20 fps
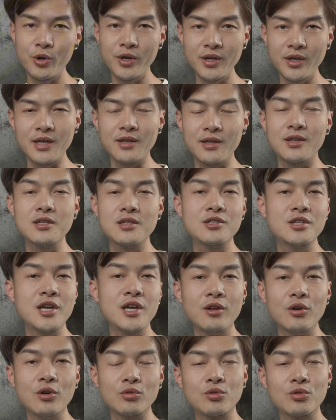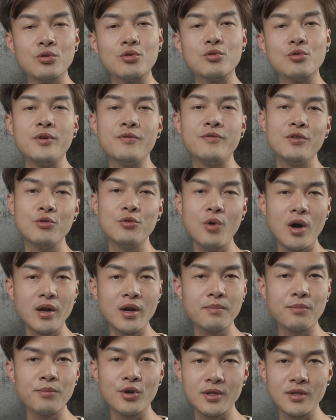created this channel to review
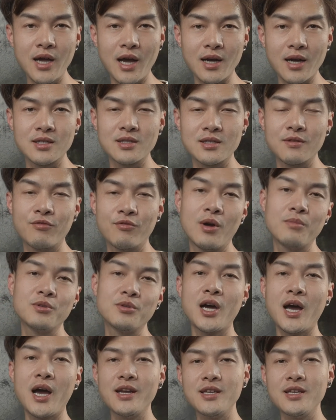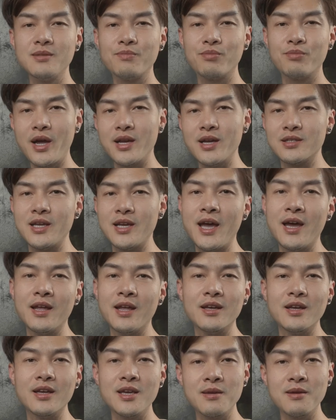running products from Chinese brands
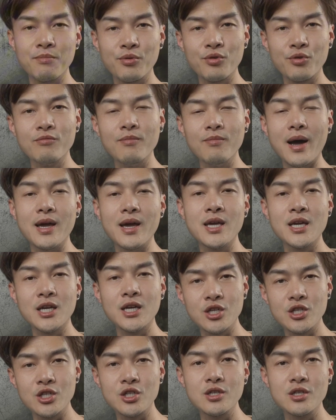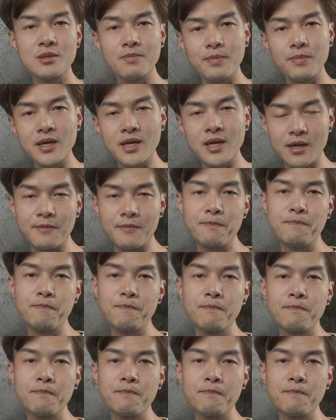and improve my English speaking.